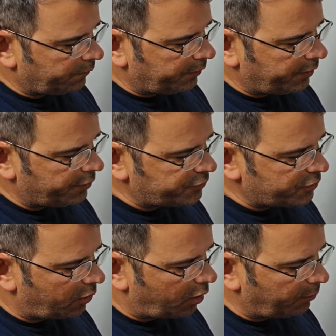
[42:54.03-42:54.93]
and there's
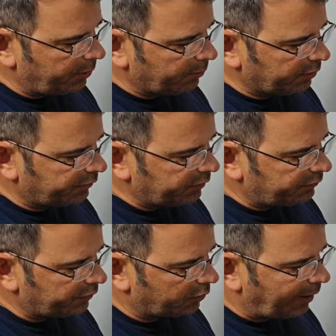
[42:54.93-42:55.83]
no harm in the movie if
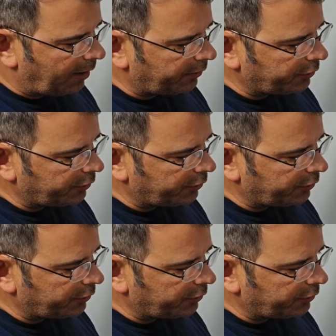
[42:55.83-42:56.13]
you go out